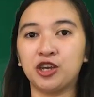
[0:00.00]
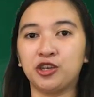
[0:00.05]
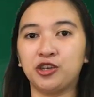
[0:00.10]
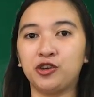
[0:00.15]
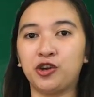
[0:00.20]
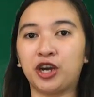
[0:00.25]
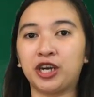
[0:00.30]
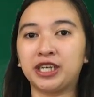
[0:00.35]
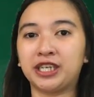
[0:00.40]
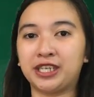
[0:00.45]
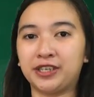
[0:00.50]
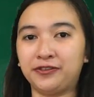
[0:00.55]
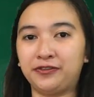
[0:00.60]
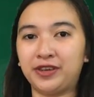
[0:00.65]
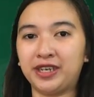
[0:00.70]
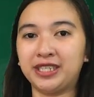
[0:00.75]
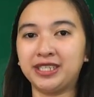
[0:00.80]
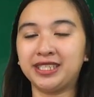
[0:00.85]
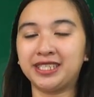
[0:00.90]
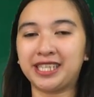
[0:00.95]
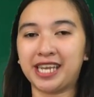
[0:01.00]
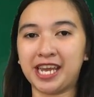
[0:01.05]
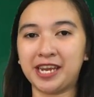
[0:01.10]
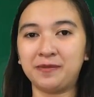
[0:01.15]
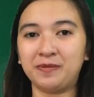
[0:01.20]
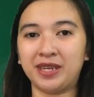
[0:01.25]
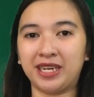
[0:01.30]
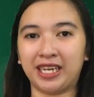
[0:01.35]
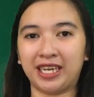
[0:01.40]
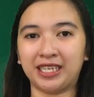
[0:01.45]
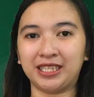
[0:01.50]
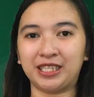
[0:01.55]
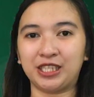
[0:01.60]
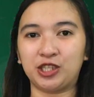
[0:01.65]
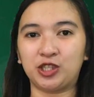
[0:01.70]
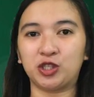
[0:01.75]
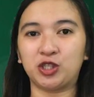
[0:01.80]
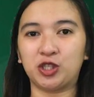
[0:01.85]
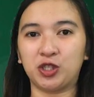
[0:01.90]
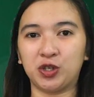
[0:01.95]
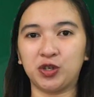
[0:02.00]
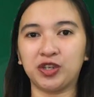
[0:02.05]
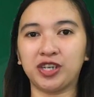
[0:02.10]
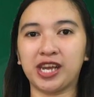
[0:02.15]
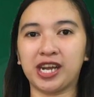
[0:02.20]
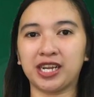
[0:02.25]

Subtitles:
You are given 10 minutes to do the